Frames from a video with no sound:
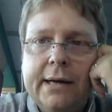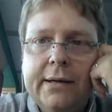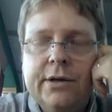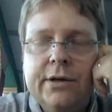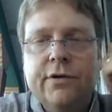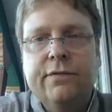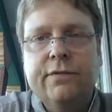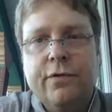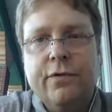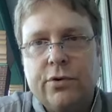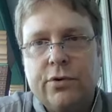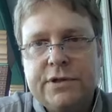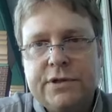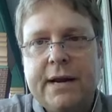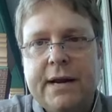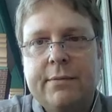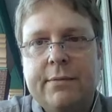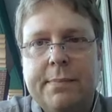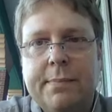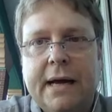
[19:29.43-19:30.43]
You've always been
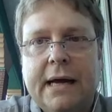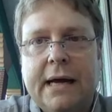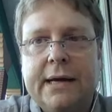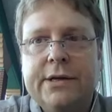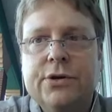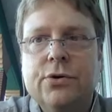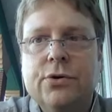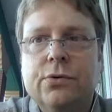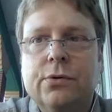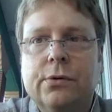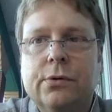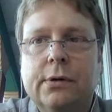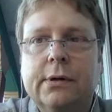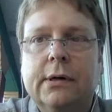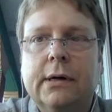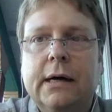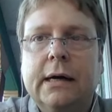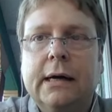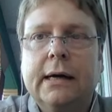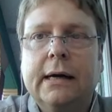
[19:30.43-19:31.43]
able to buy your
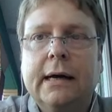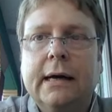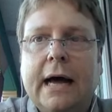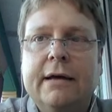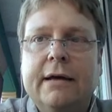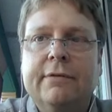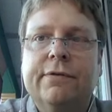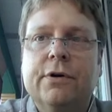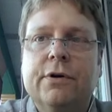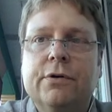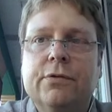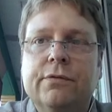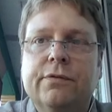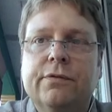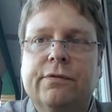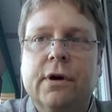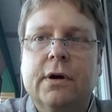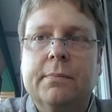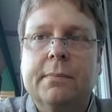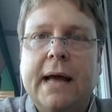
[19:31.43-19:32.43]
iPhone
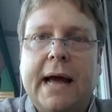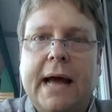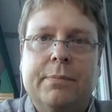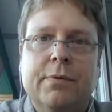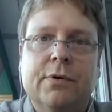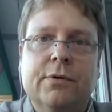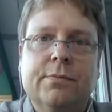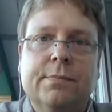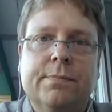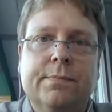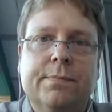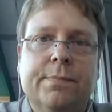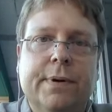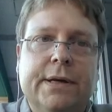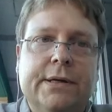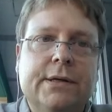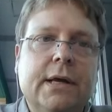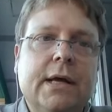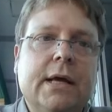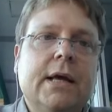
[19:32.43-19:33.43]
from Apple,
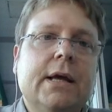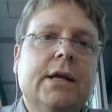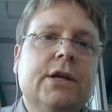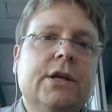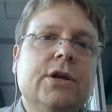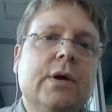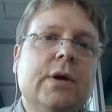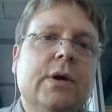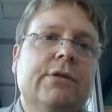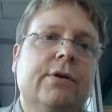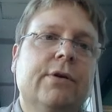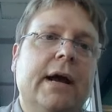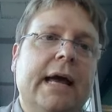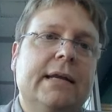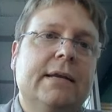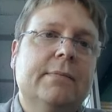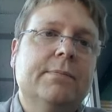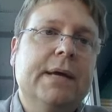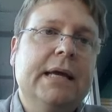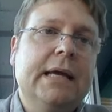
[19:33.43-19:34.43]
but you either
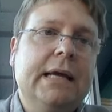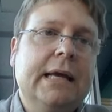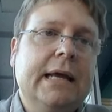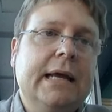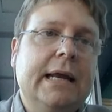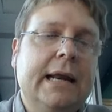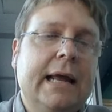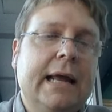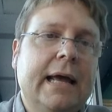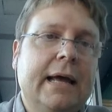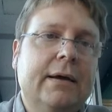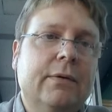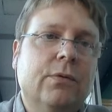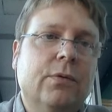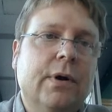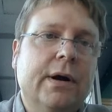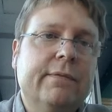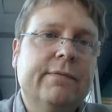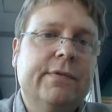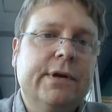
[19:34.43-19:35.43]
had to be in
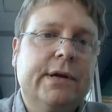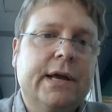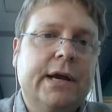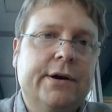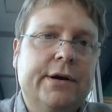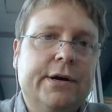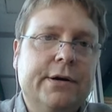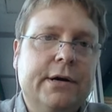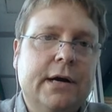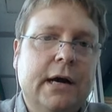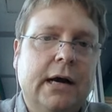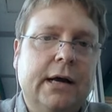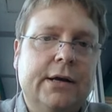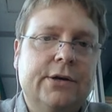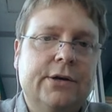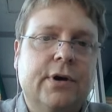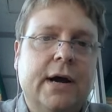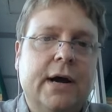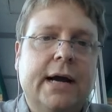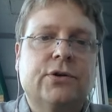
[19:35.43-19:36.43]
one of the carrier
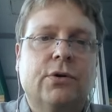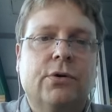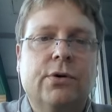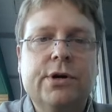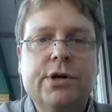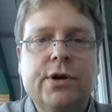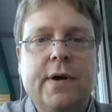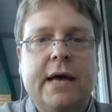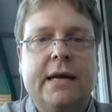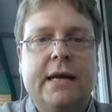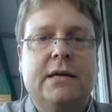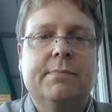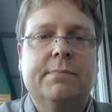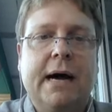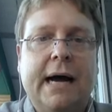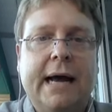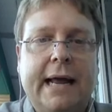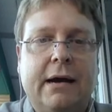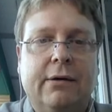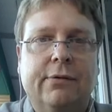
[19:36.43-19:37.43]
contracts or you had to
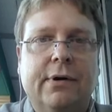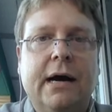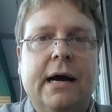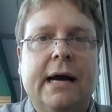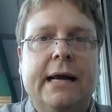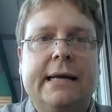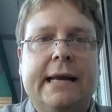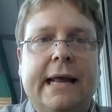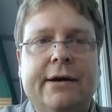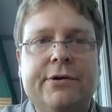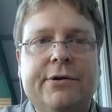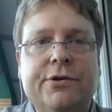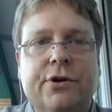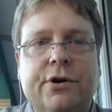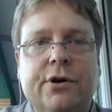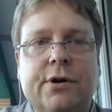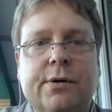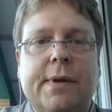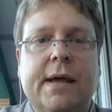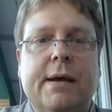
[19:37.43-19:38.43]
buy it outright. Now you're
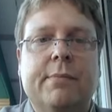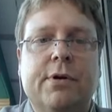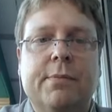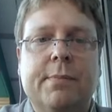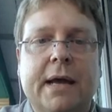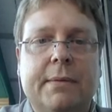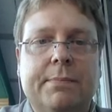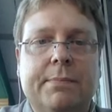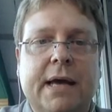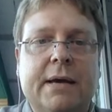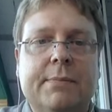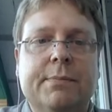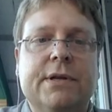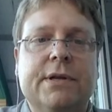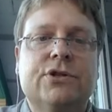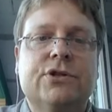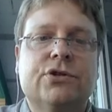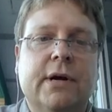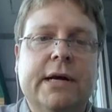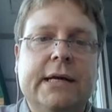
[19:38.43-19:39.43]
going to be able to make
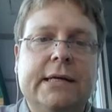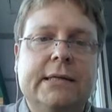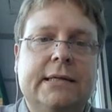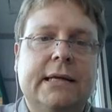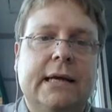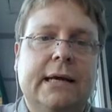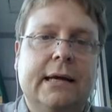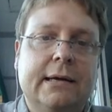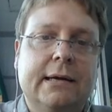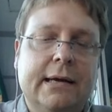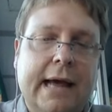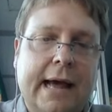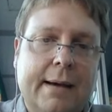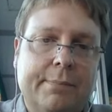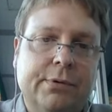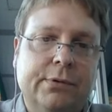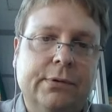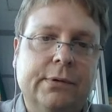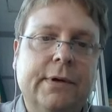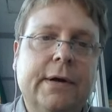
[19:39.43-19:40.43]
payments straight to
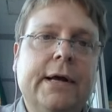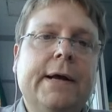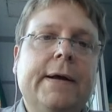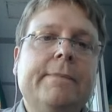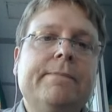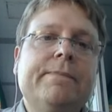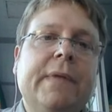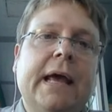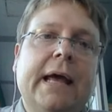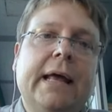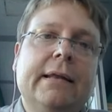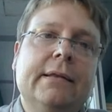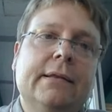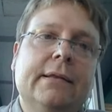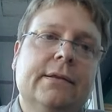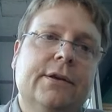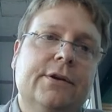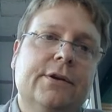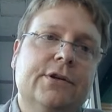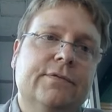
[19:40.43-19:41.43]
Apple, and
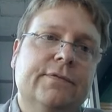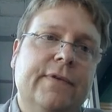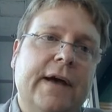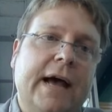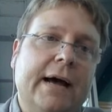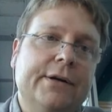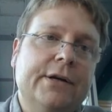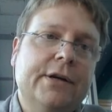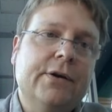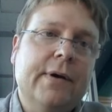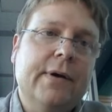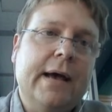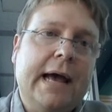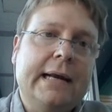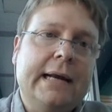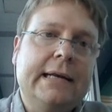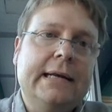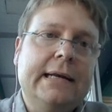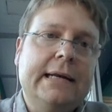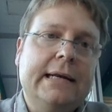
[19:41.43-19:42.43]
there's value
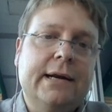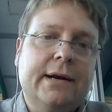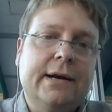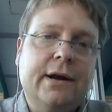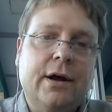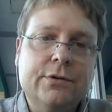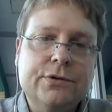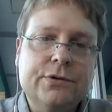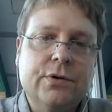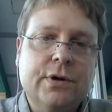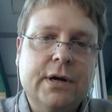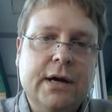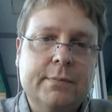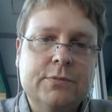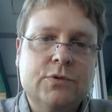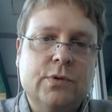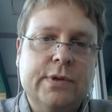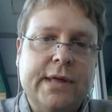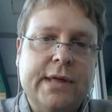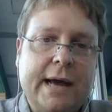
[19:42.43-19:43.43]
added in that it also
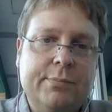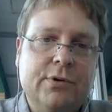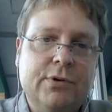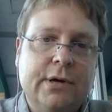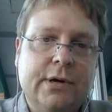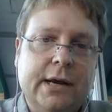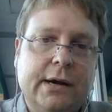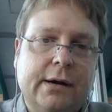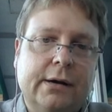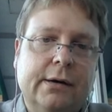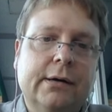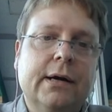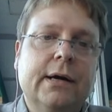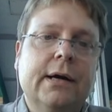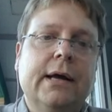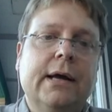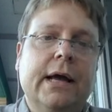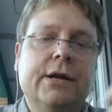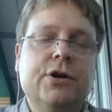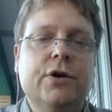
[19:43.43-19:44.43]
comes with Apple Care,
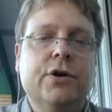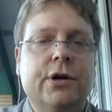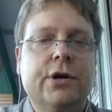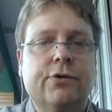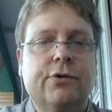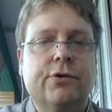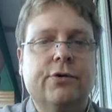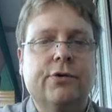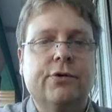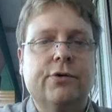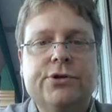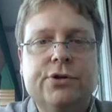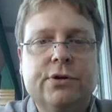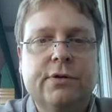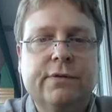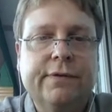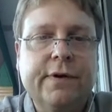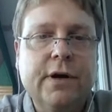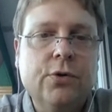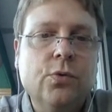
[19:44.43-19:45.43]
and you can
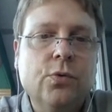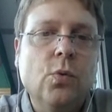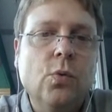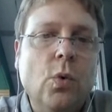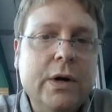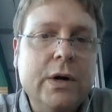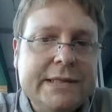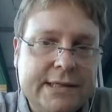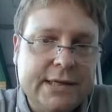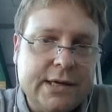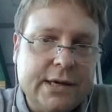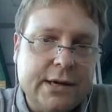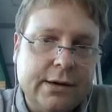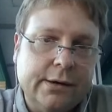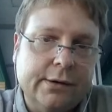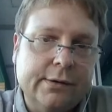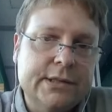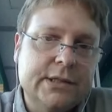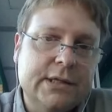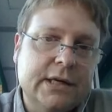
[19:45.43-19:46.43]
replace your phone once a
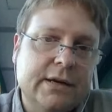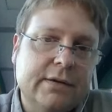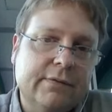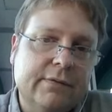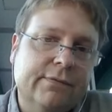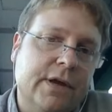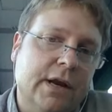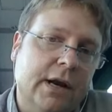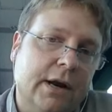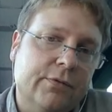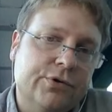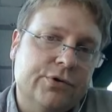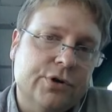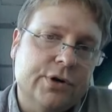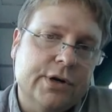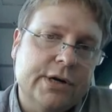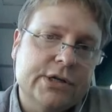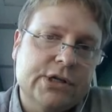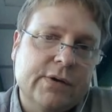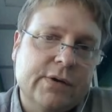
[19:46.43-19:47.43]
year instead of,
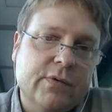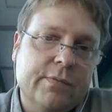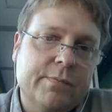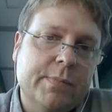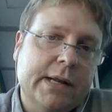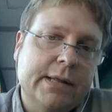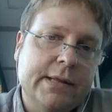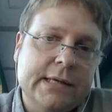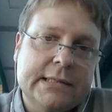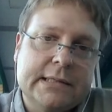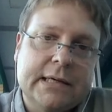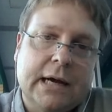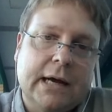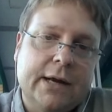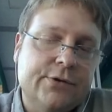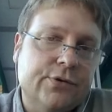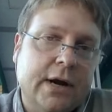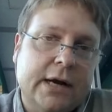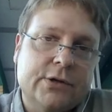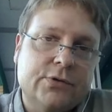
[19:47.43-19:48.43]
traditionally we've been in these
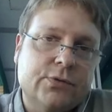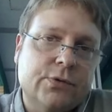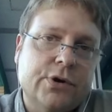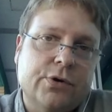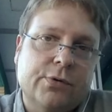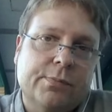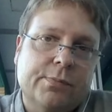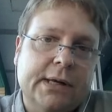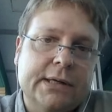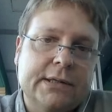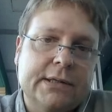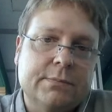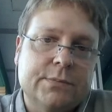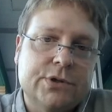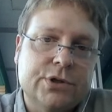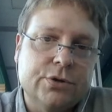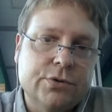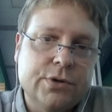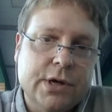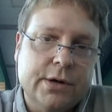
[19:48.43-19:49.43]
contracts where you replace them
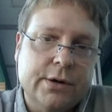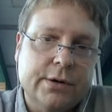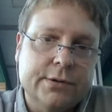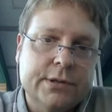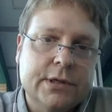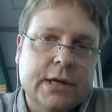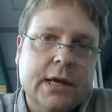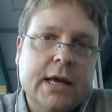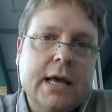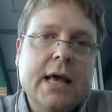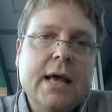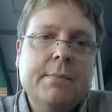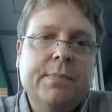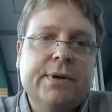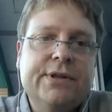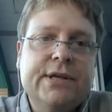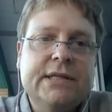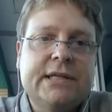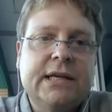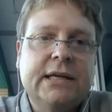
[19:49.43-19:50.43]
2 years.
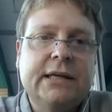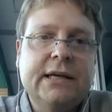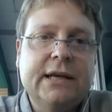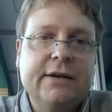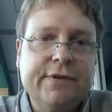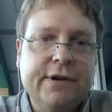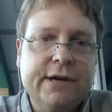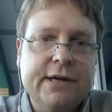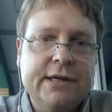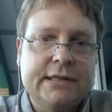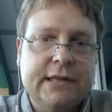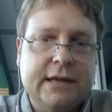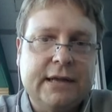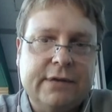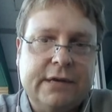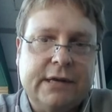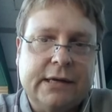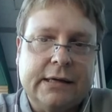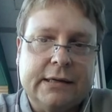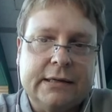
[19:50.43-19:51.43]
But the significance
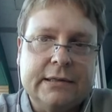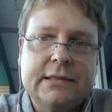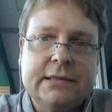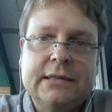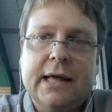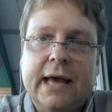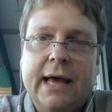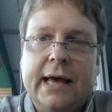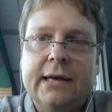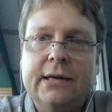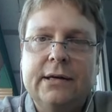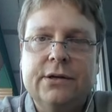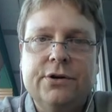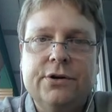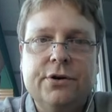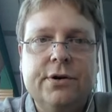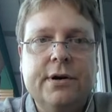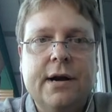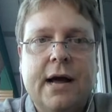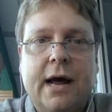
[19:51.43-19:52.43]
of it is that
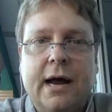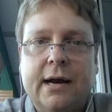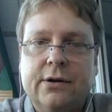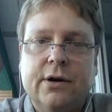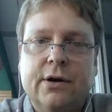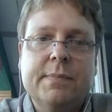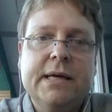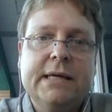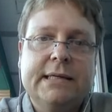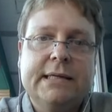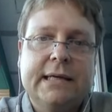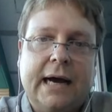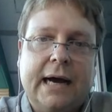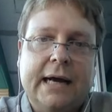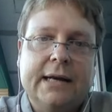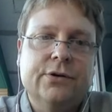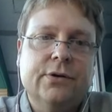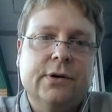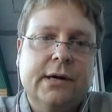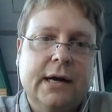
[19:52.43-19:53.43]
you're not going to be
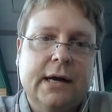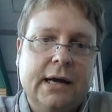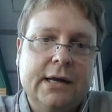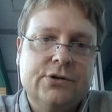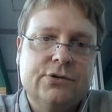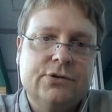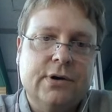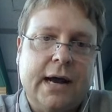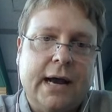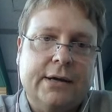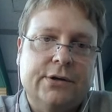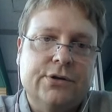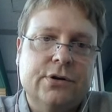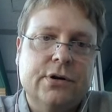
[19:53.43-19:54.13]
tied to a contract.